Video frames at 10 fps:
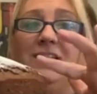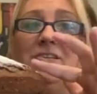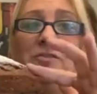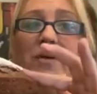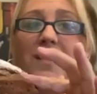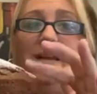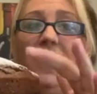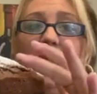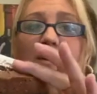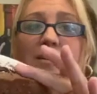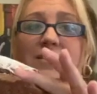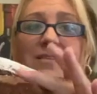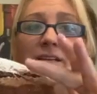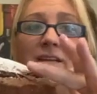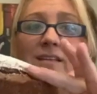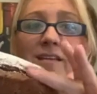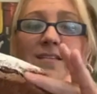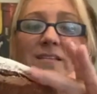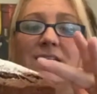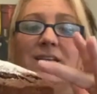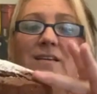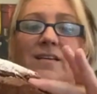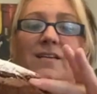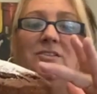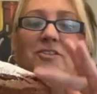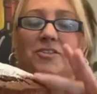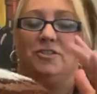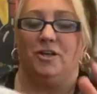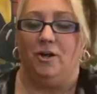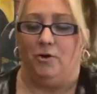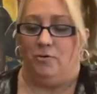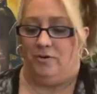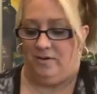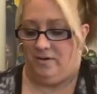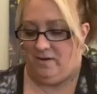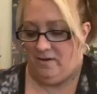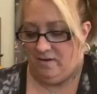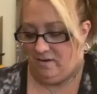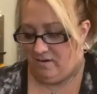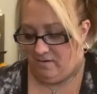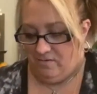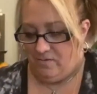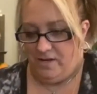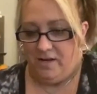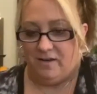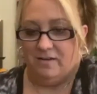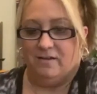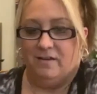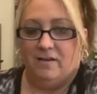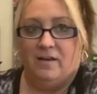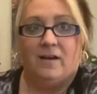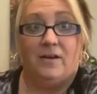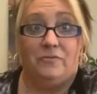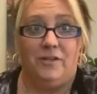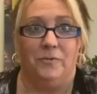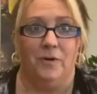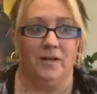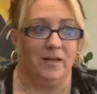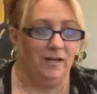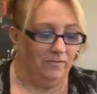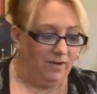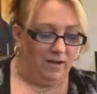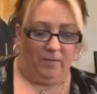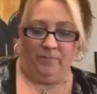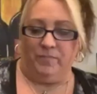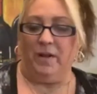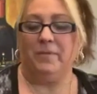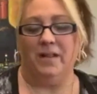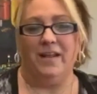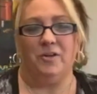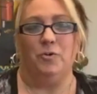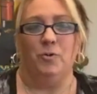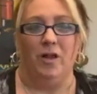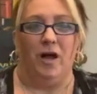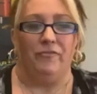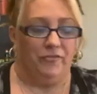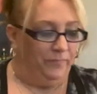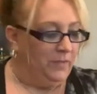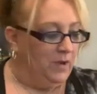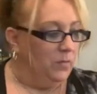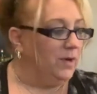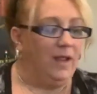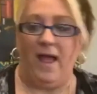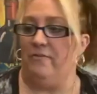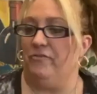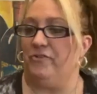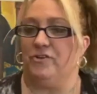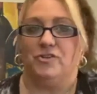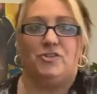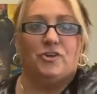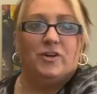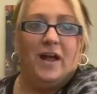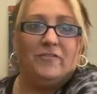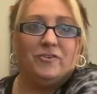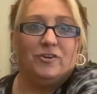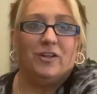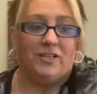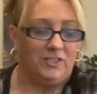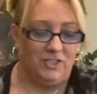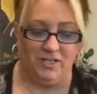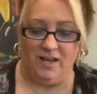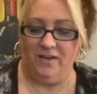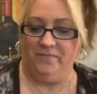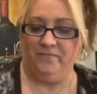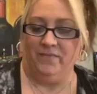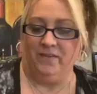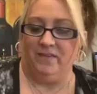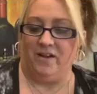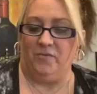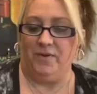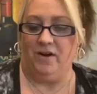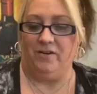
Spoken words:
this right now, because look at this. It's just so, I really wanna cut it right now. But I'm gonna let it cool off. We're gonna have it for dessert after lunch today. That'll be our